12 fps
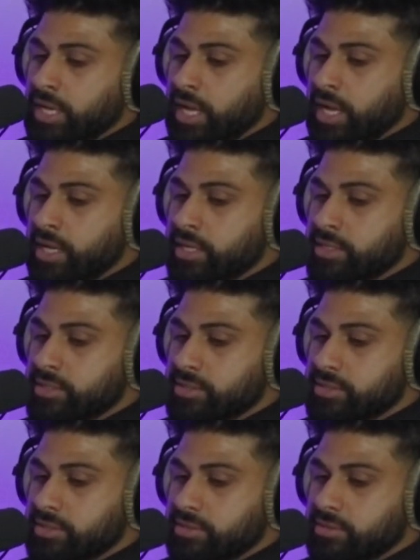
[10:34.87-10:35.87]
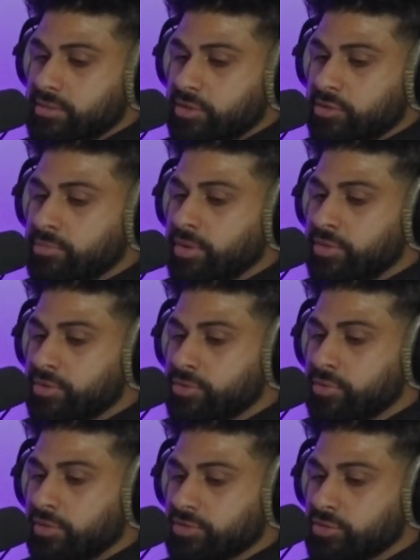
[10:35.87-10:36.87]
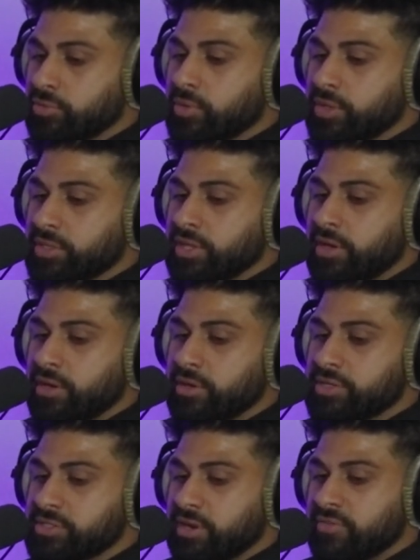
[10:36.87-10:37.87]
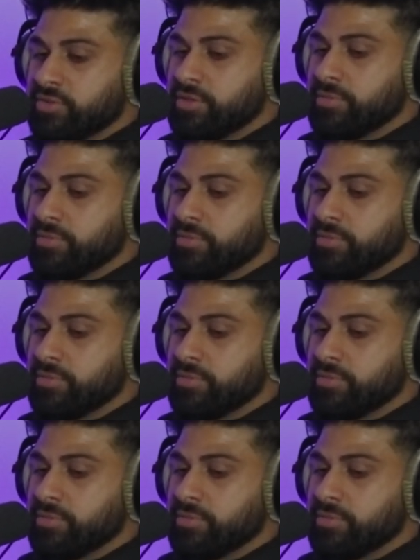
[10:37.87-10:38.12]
And her mother, who also worked there, discovered